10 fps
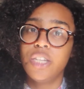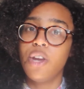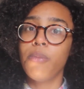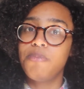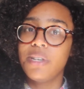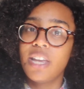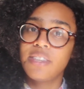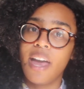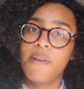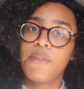Don't be
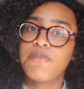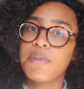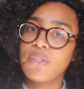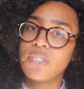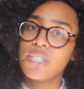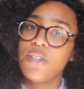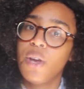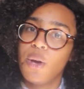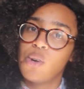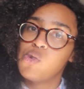like that one person
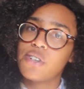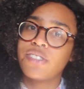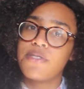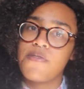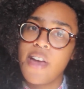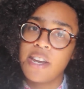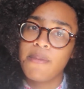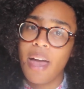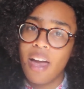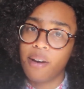who wears a fanny
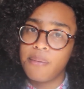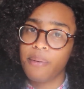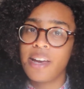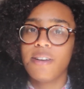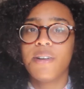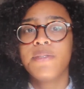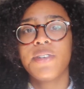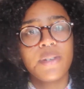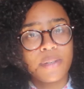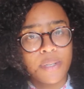pack right
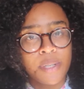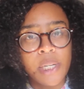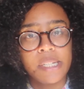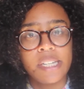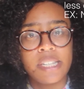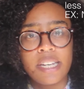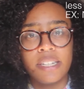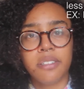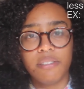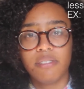over their shirt, and
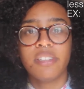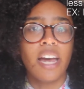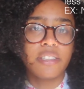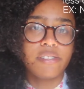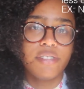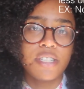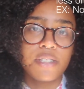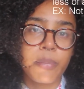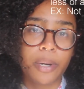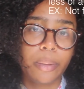then that defeats
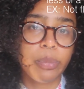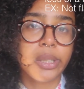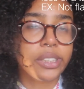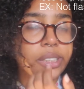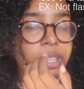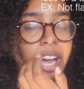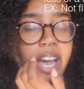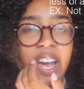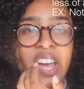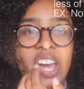the purpose.
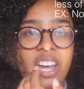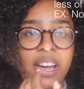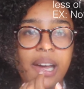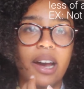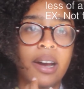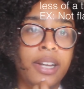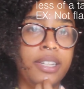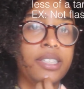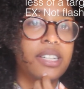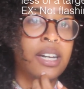Okay.
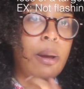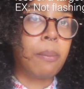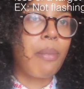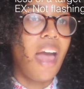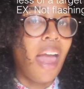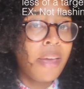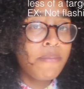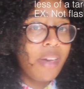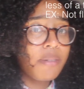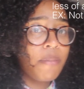And I
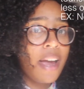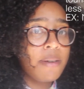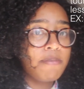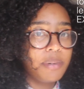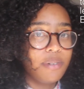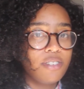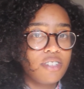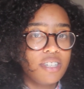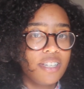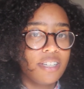made mine
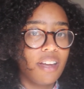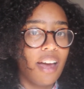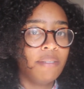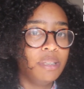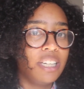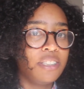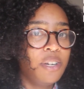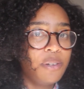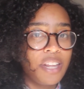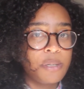bulgy. I mean, I
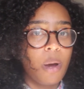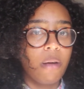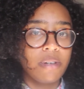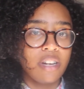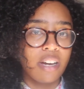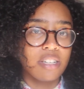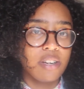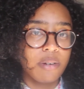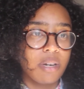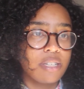know that's probably not a
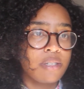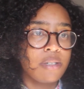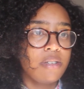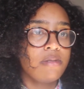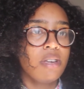good way to.